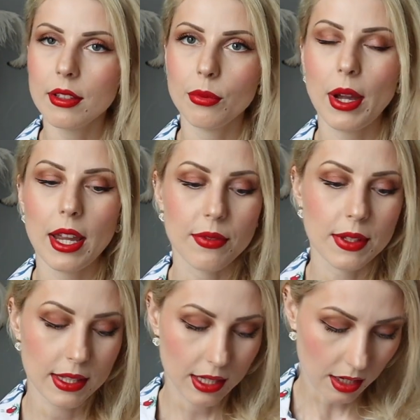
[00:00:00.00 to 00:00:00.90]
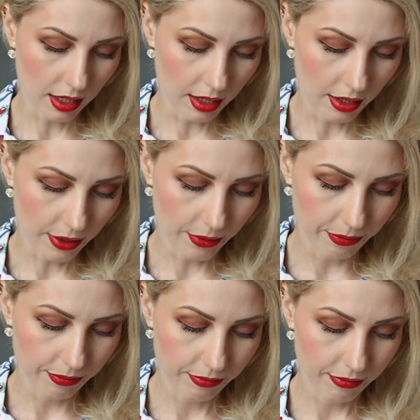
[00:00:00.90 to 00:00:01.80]
waves.
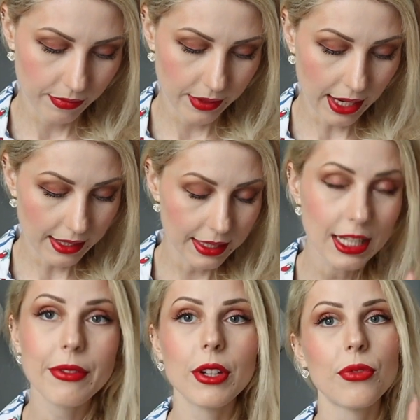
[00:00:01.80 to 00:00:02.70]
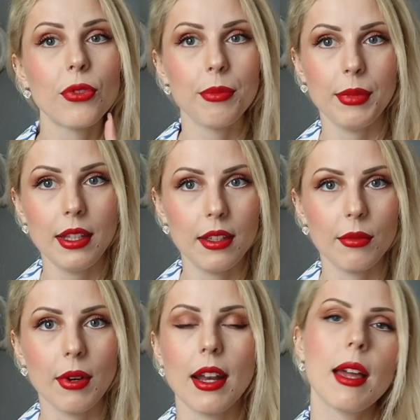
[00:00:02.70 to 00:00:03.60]
And even for me,
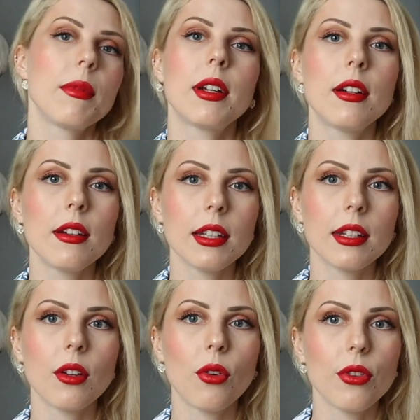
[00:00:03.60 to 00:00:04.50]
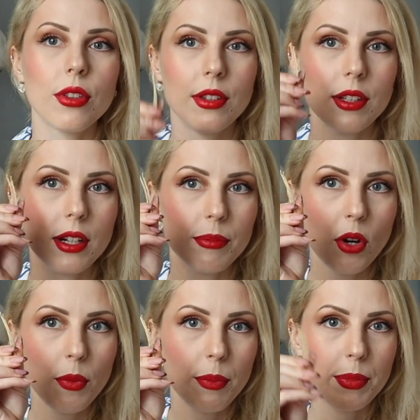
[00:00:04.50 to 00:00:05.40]
when I'm curling on their
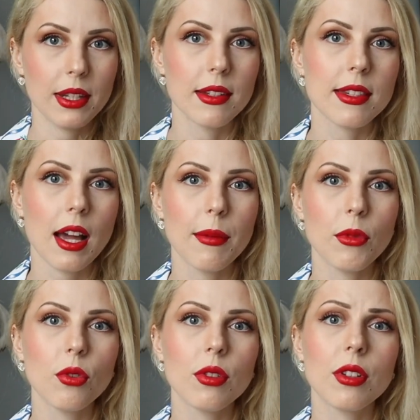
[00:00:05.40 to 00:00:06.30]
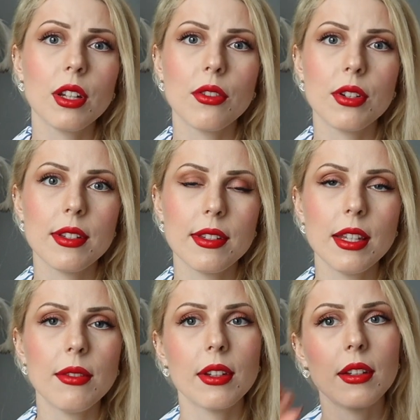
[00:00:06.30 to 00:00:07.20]
bobby pins, I'm only
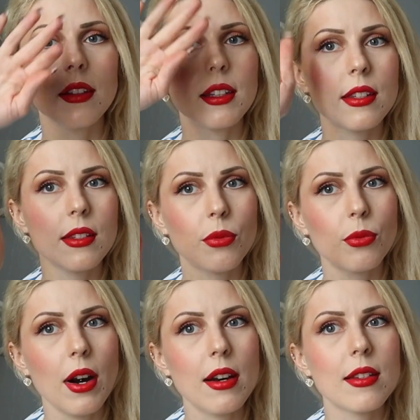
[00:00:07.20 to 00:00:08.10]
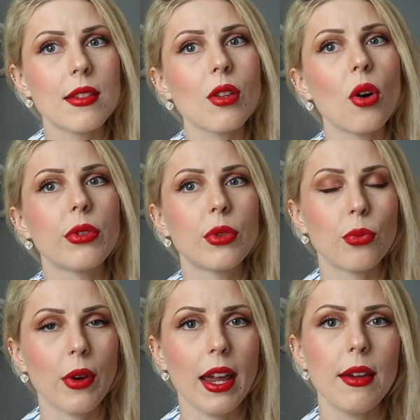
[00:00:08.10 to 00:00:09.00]
receiving this very soft
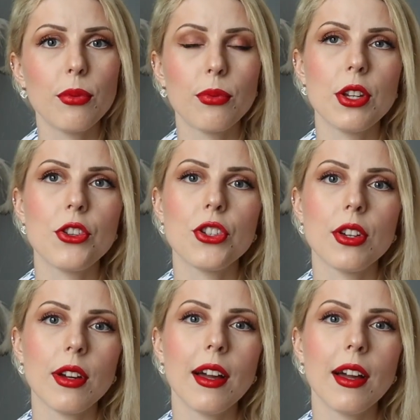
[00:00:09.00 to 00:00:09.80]
wave, which